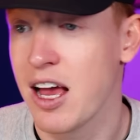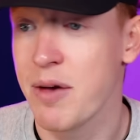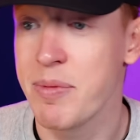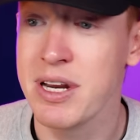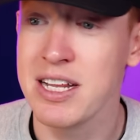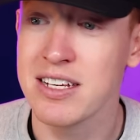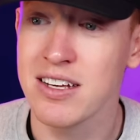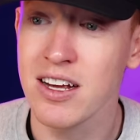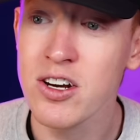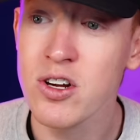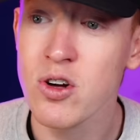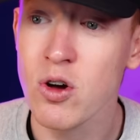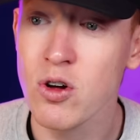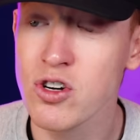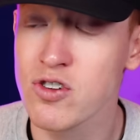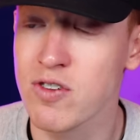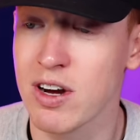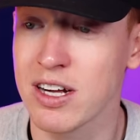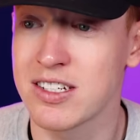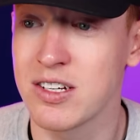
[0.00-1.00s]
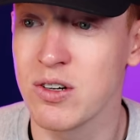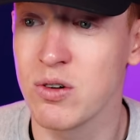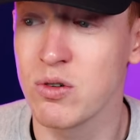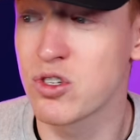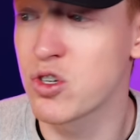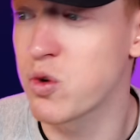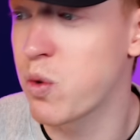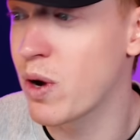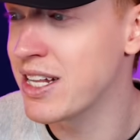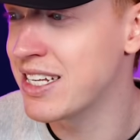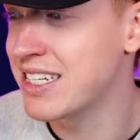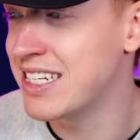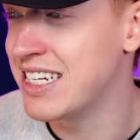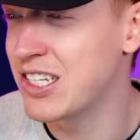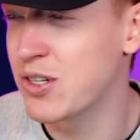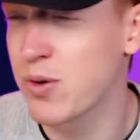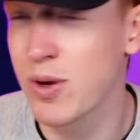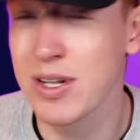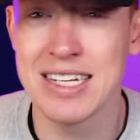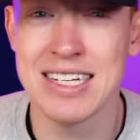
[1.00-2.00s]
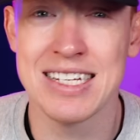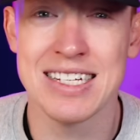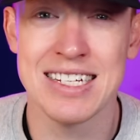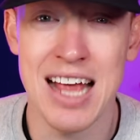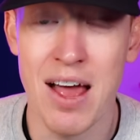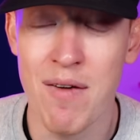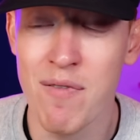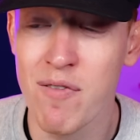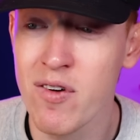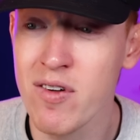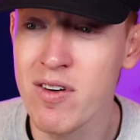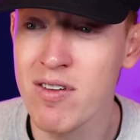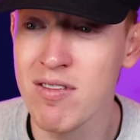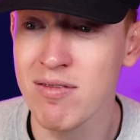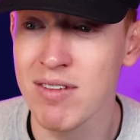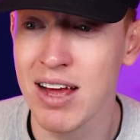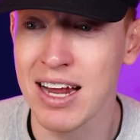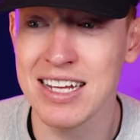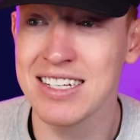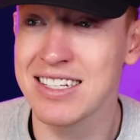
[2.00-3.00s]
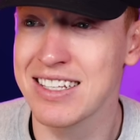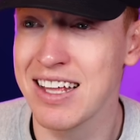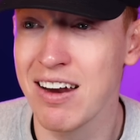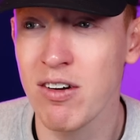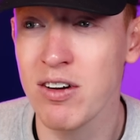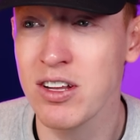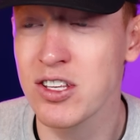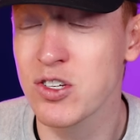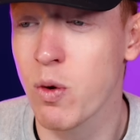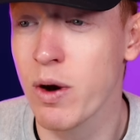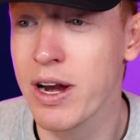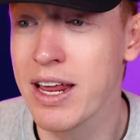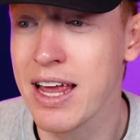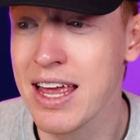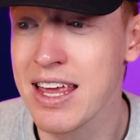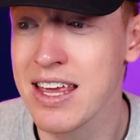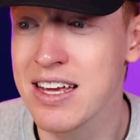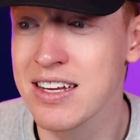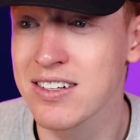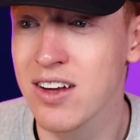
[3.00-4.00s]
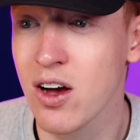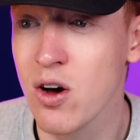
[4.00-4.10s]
I mean, he's under contract till 2027, and he's still only 28 years